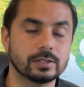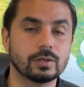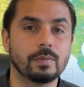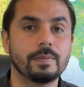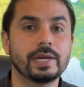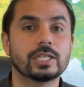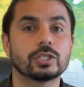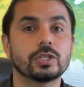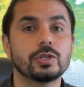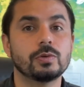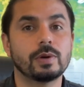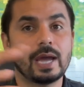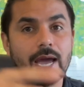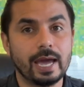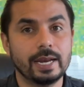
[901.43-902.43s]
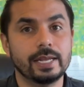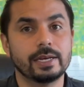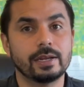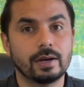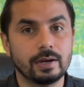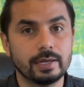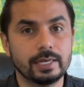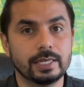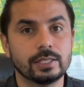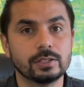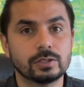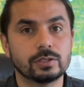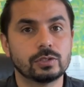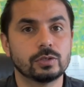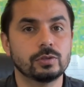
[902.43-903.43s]
So make sure you add it
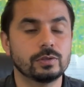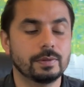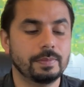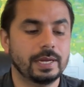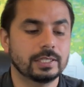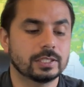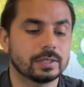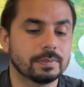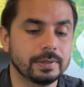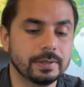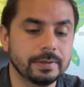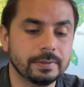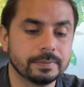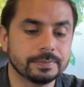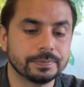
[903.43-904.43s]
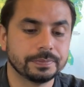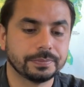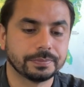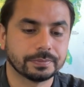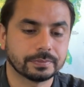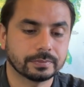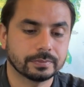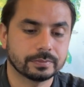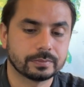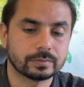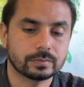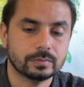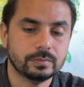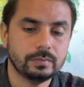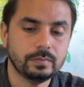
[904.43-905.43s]
into the magic mirror.
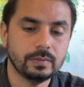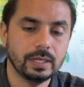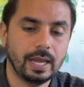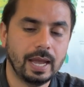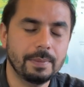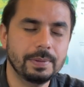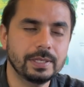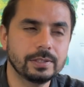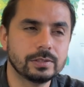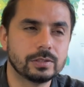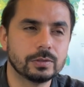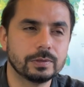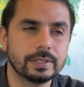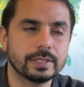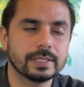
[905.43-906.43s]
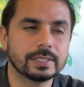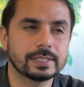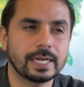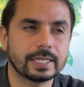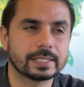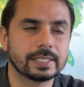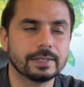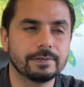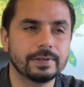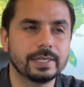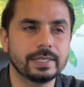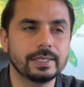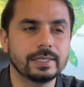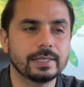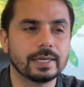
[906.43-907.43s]
I've been doing this
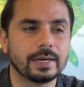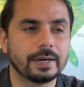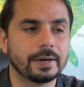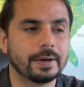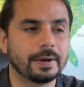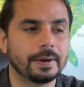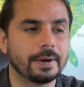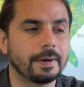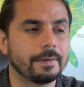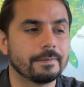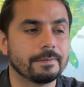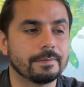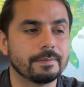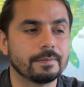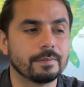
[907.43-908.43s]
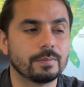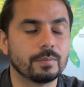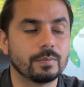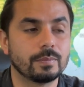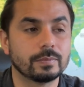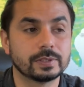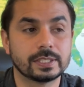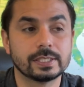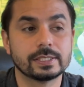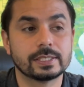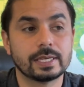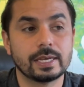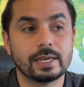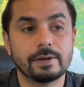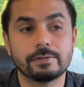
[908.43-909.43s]
activity ever
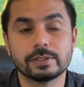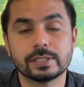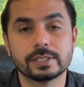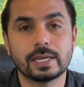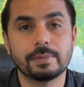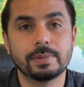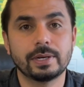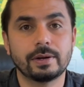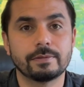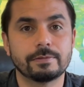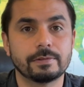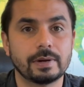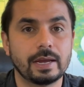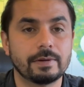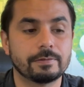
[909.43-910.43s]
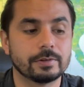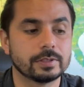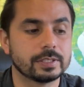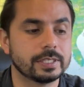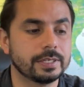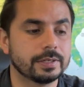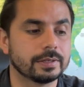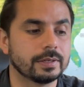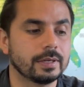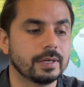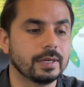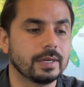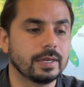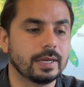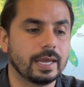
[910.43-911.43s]
since I've been at Frontier,
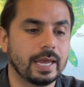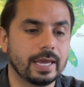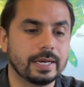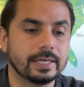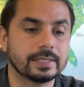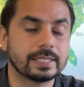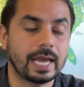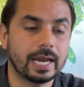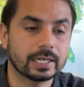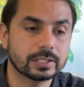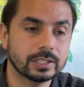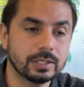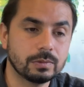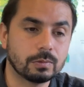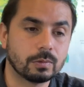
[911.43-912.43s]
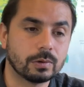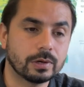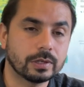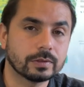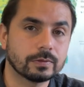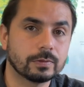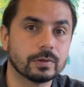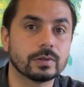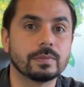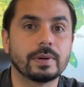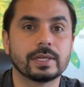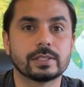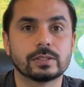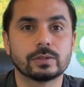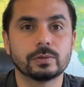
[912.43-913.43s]
and it's actually worked for
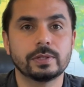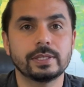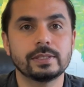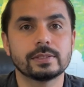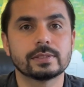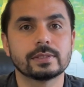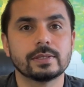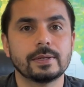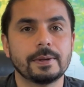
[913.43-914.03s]
my students.